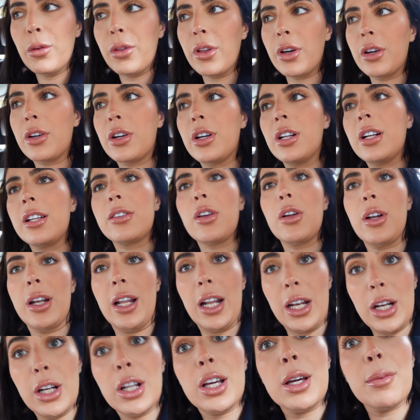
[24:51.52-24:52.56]
the colours on. And
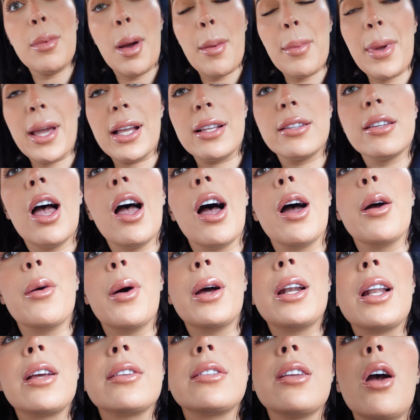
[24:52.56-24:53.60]
I look at my big toe
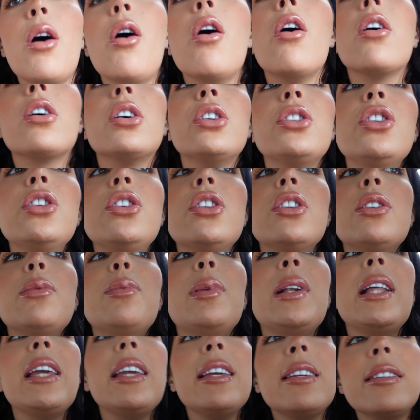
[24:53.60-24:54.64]
and I was like, oh, could you just
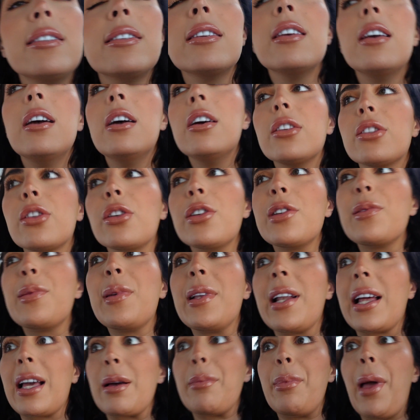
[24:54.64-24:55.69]
please, sorry to be like a